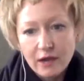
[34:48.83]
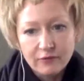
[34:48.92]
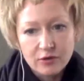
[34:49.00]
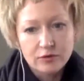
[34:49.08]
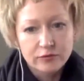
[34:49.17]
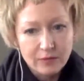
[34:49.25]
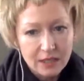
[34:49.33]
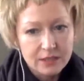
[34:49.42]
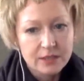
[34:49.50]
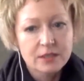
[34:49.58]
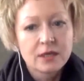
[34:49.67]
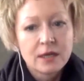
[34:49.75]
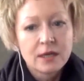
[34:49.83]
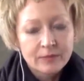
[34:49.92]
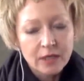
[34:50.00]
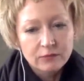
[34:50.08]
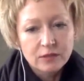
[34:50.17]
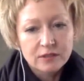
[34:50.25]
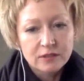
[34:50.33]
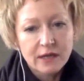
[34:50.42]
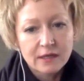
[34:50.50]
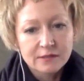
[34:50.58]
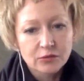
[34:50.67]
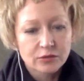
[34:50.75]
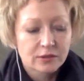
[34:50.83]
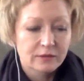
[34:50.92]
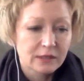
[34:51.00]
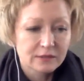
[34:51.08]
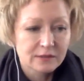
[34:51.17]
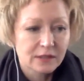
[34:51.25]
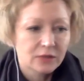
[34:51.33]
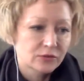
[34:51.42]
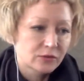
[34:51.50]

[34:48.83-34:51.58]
our own money and we invest, or they can decide, you know